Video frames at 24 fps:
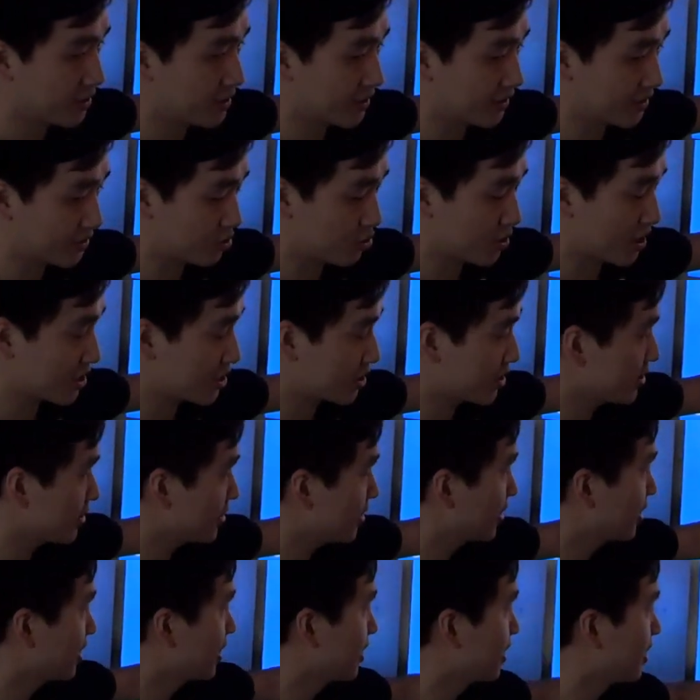extraction,
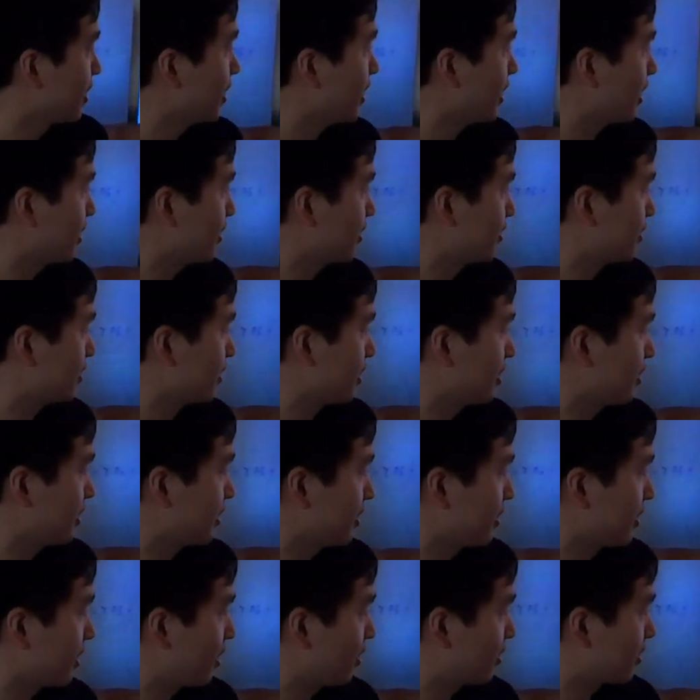and
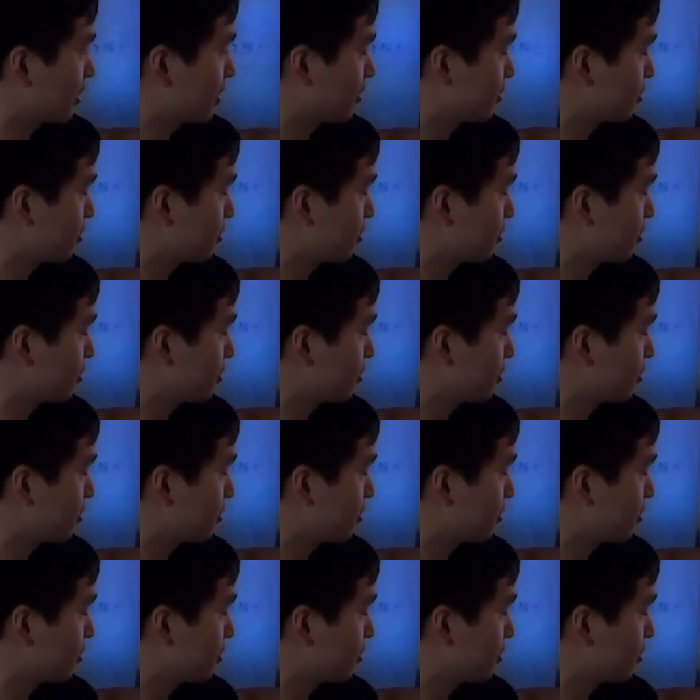in order